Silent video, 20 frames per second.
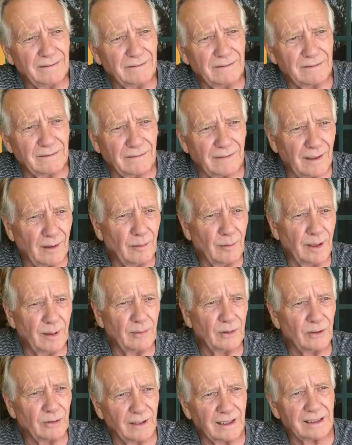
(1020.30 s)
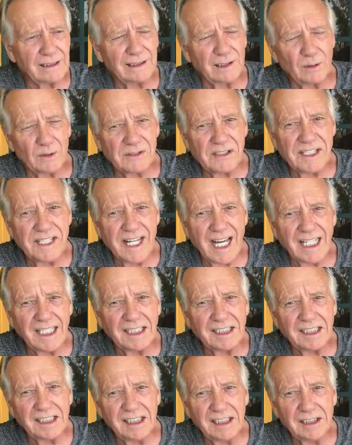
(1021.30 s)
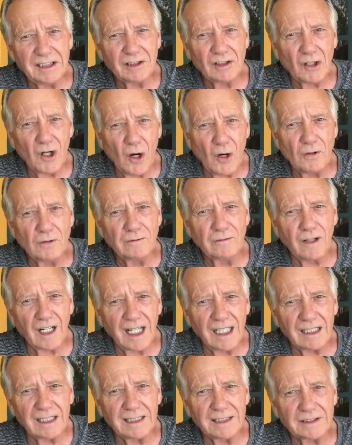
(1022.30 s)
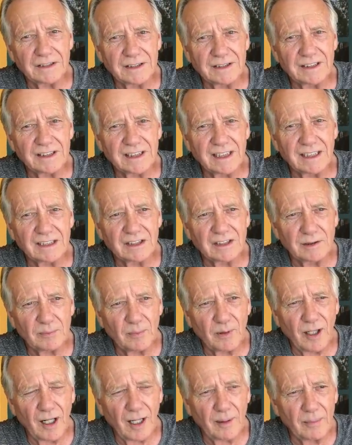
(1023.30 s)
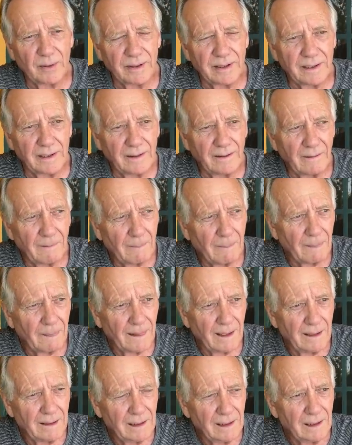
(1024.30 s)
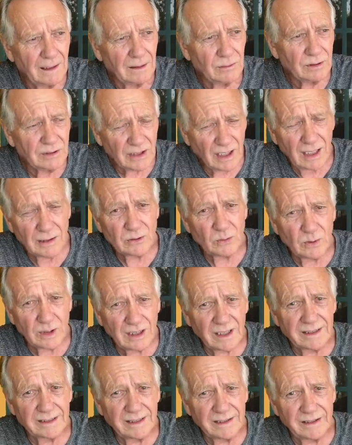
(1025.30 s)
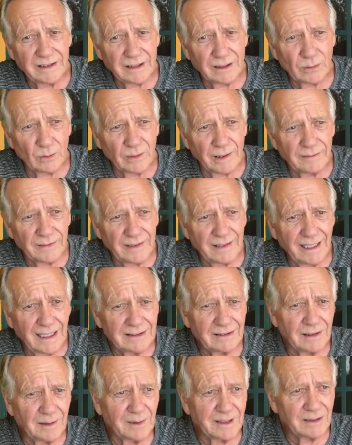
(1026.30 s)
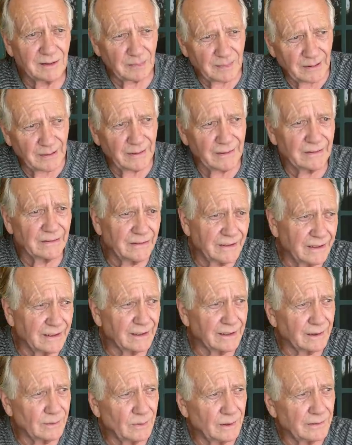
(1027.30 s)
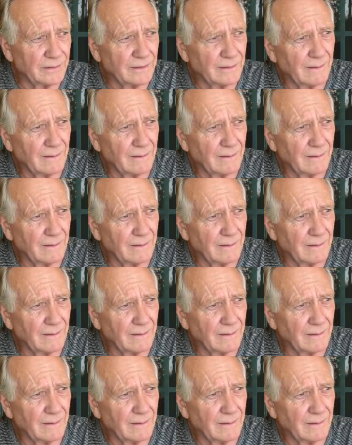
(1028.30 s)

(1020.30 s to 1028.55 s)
if I remember correctly, it was 19 code violations against the property, which I was willing to deal with and had some experience dealing with.